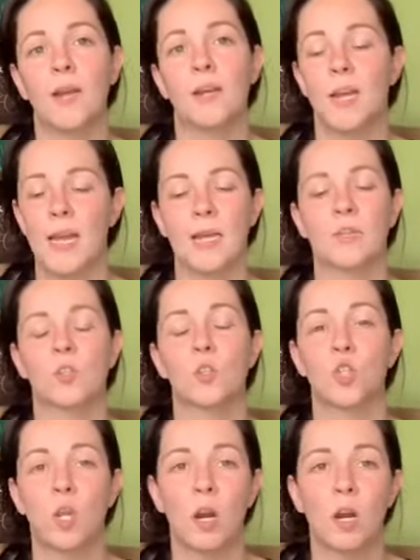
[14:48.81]
It has a
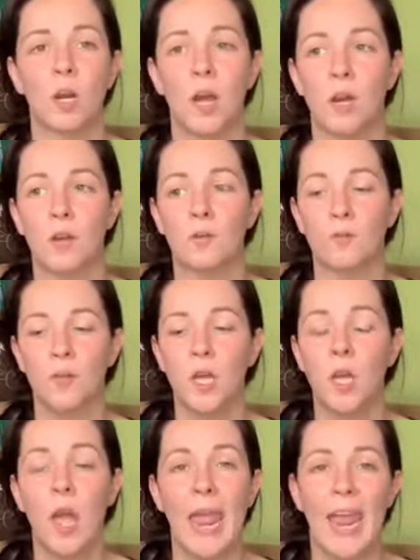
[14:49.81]
jar of
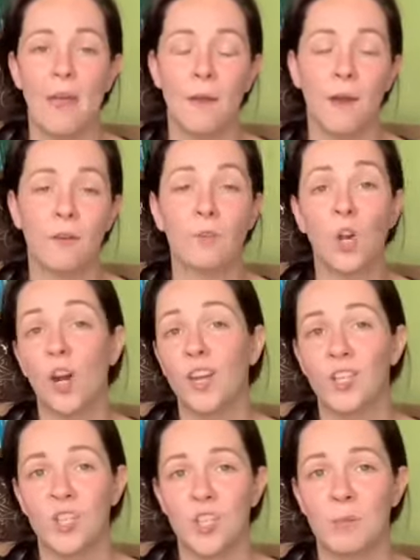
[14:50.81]
garnet
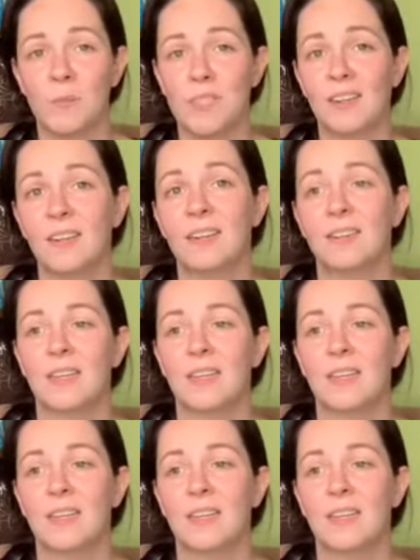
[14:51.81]
chips in it,